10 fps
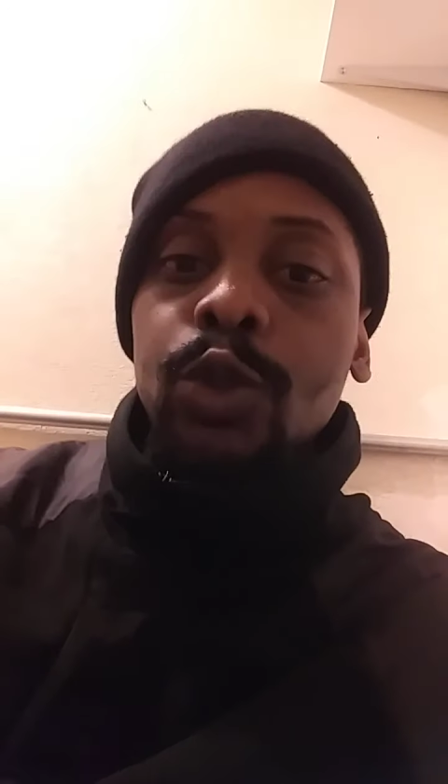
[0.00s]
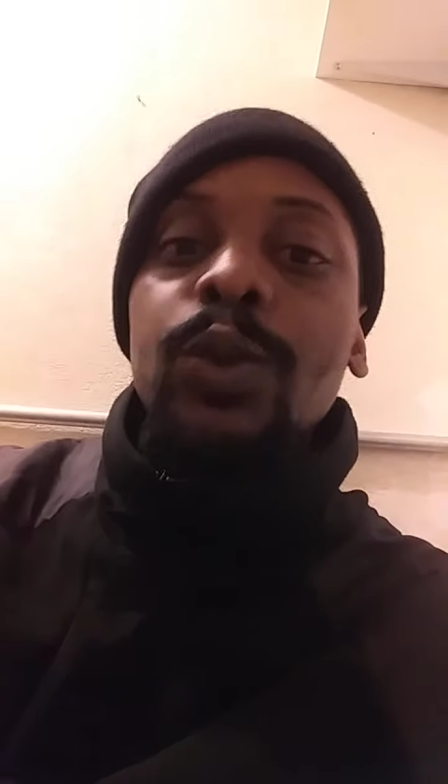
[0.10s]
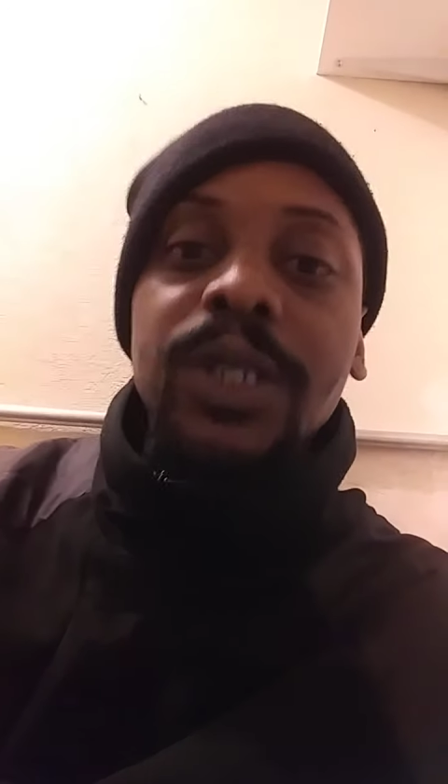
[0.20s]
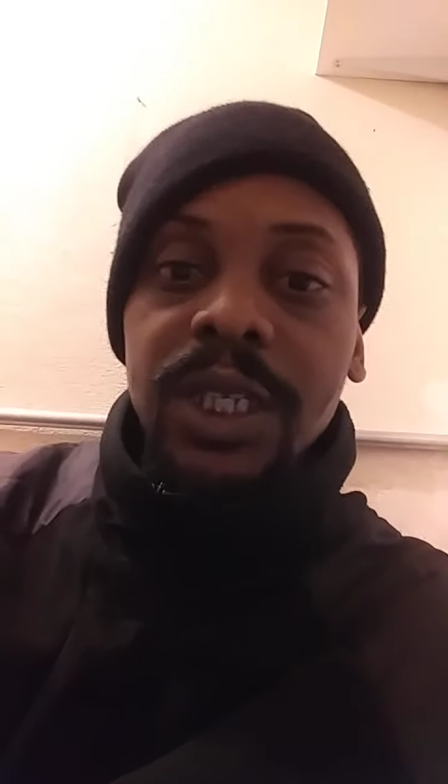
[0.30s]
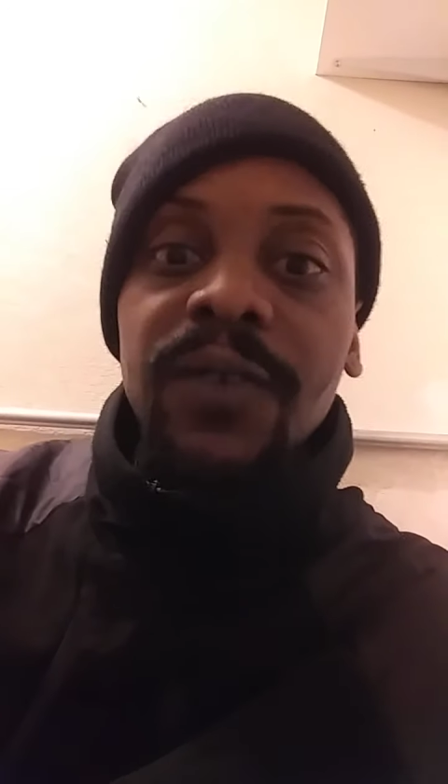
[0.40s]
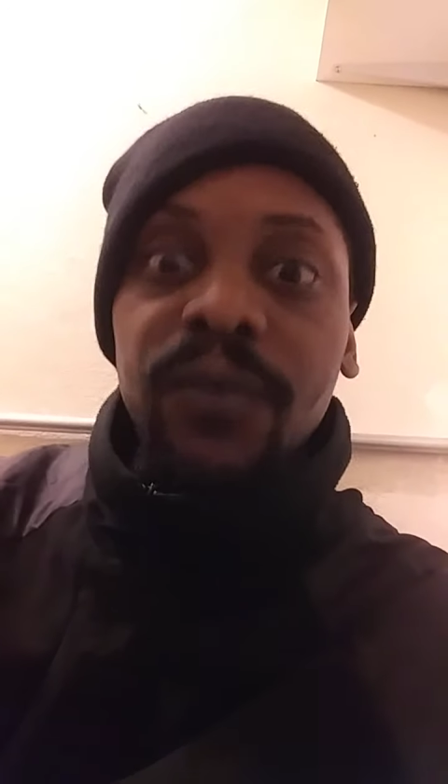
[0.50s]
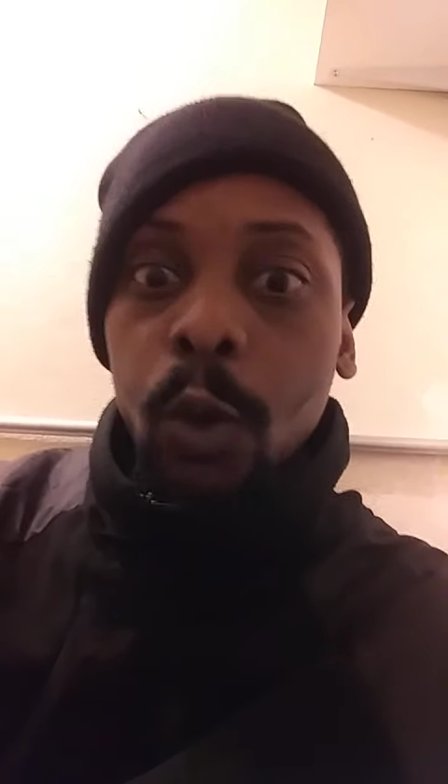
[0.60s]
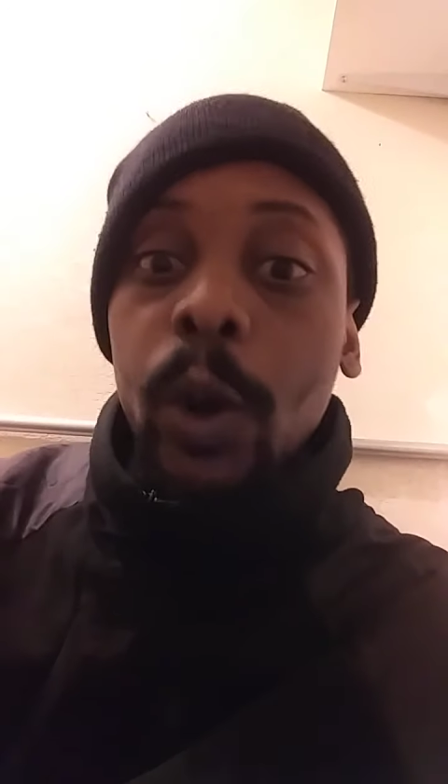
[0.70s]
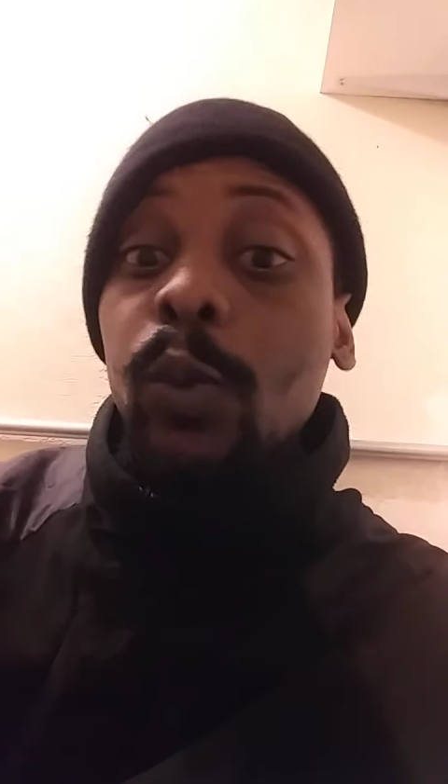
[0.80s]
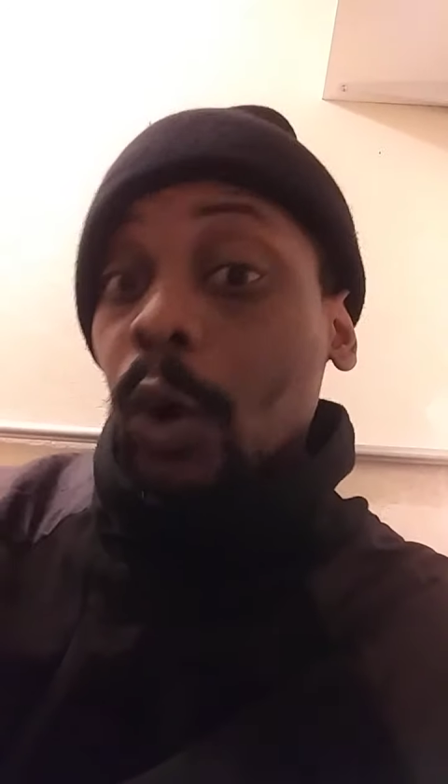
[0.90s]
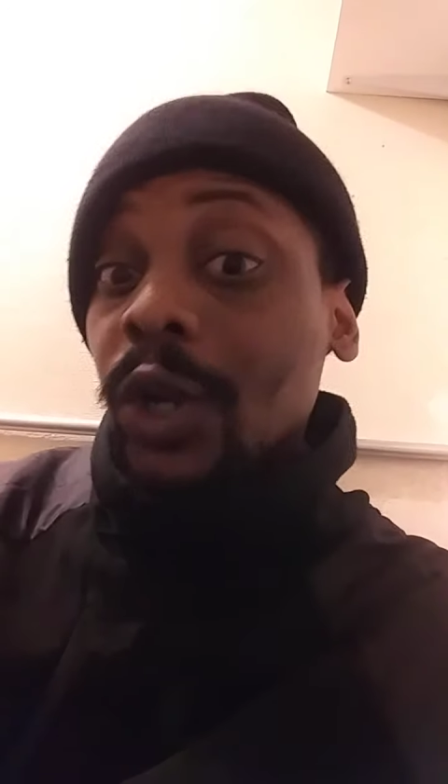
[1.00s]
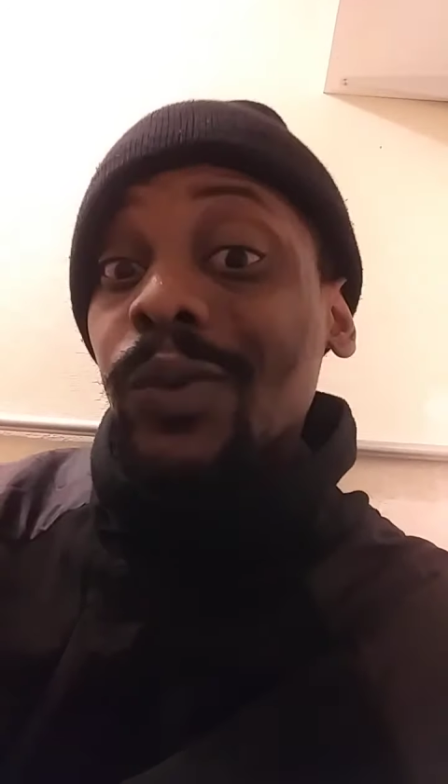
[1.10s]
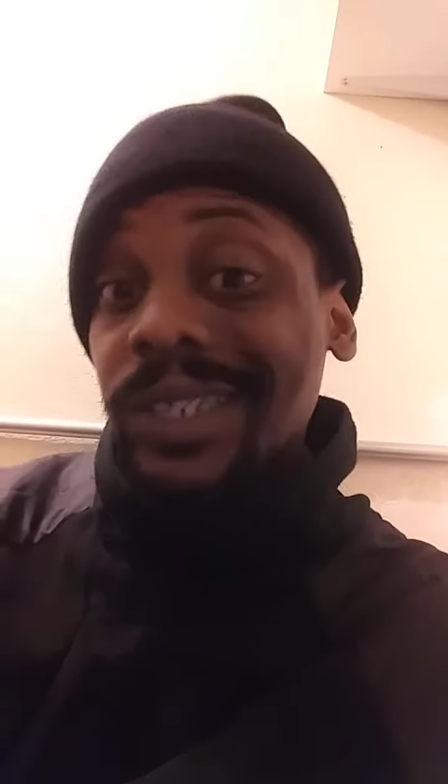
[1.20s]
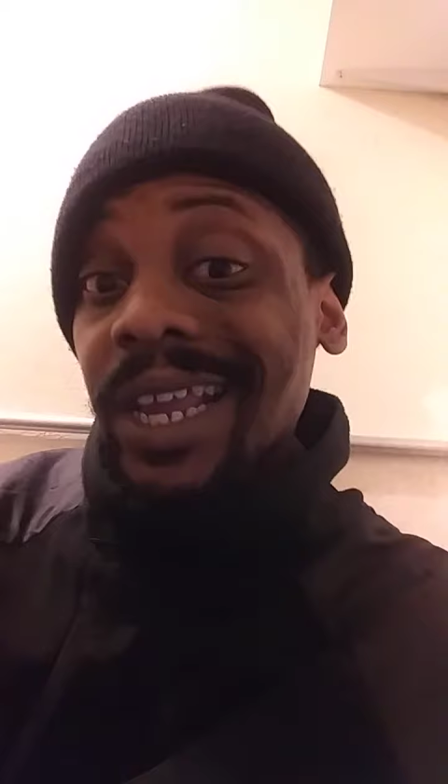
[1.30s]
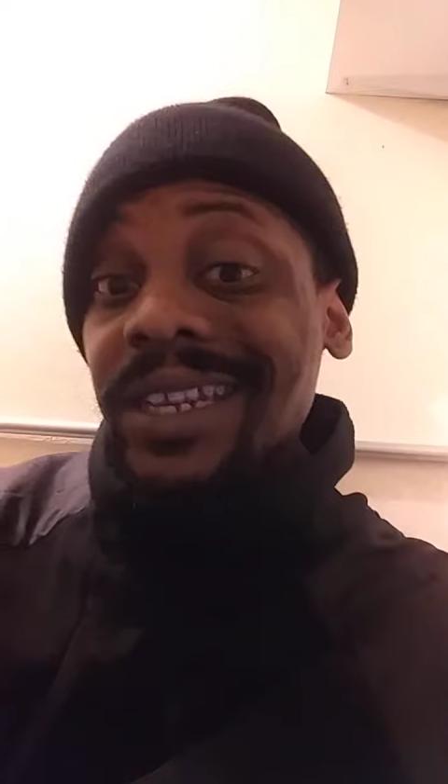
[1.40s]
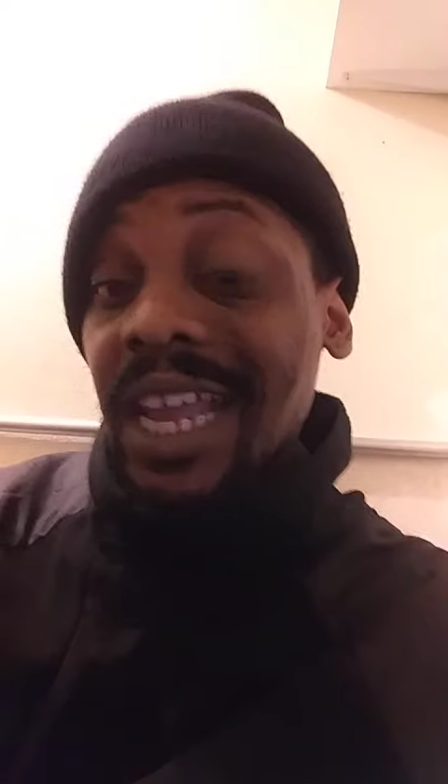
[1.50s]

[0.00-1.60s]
you would see Floyd working with Tank